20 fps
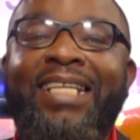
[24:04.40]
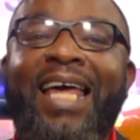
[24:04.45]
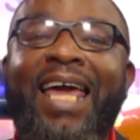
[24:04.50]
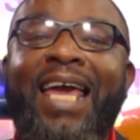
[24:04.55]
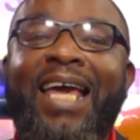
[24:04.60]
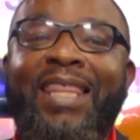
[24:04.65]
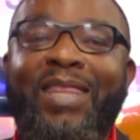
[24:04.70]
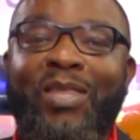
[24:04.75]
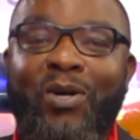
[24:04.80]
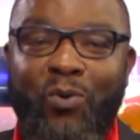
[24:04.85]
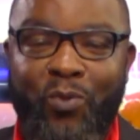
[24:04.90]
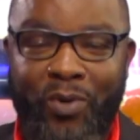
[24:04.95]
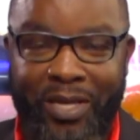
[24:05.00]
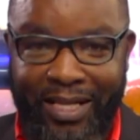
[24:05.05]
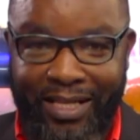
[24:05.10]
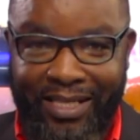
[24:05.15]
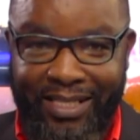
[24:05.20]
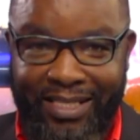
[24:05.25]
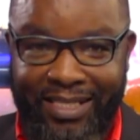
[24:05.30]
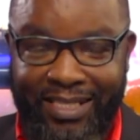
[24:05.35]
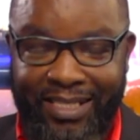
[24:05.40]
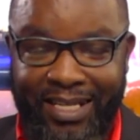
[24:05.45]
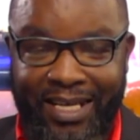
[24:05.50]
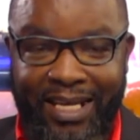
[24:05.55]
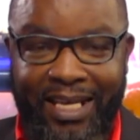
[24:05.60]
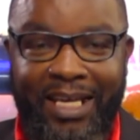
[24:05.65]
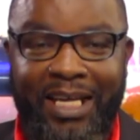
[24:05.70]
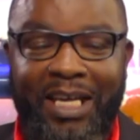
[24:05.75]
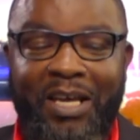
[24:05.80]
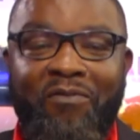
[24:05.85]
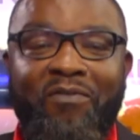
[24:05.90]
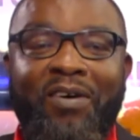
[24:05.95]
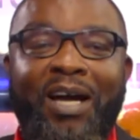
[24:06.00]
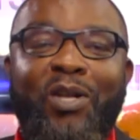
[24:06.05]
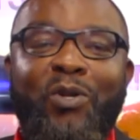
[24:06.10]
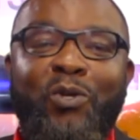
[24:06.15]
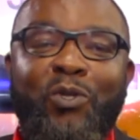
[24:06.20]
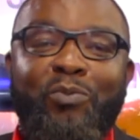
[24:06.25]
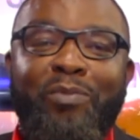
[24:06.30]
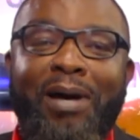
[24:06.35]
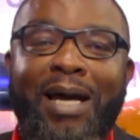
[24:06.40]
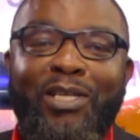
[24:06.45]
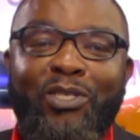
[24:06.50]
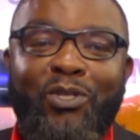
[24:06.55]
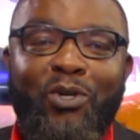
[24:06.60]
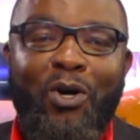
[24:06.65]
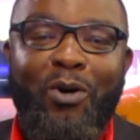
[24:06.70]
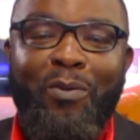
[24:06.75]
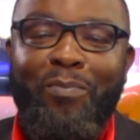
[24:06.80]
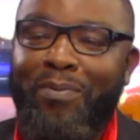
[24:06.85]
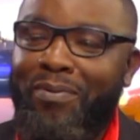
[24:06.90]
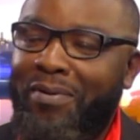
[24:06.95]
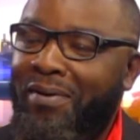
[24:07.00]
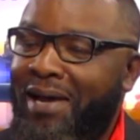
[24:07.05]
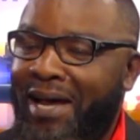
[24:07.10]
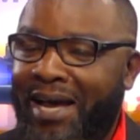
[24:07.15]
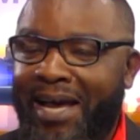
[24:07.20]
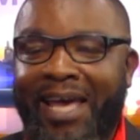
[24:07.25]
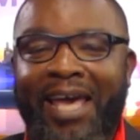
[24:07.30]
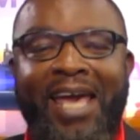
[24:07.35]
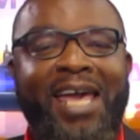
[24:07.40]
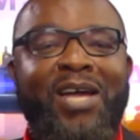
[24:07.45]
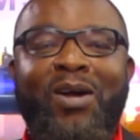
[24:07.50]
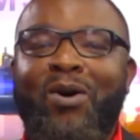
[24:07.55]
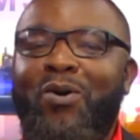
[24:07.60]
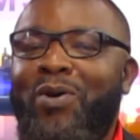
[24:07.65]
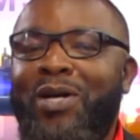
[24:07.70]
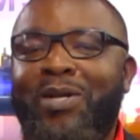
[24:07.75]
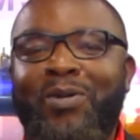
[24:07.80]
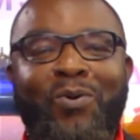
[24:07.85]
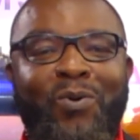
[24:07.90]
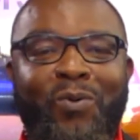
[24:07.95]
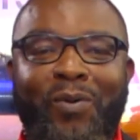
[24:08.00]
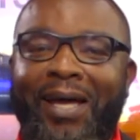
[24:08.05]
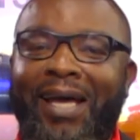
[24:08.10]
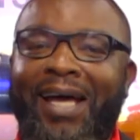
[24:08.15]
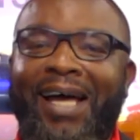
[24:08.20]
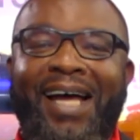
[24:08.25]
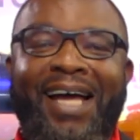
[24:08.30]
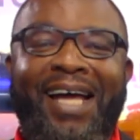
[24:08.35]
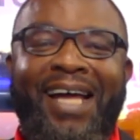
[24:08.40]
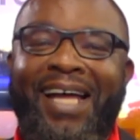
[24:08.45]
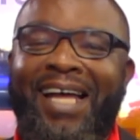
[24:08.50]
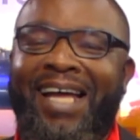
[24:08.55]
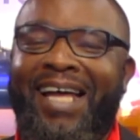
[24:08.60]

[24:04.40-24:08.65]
is like the wheels. If I lose my job, I ain't going nowhere.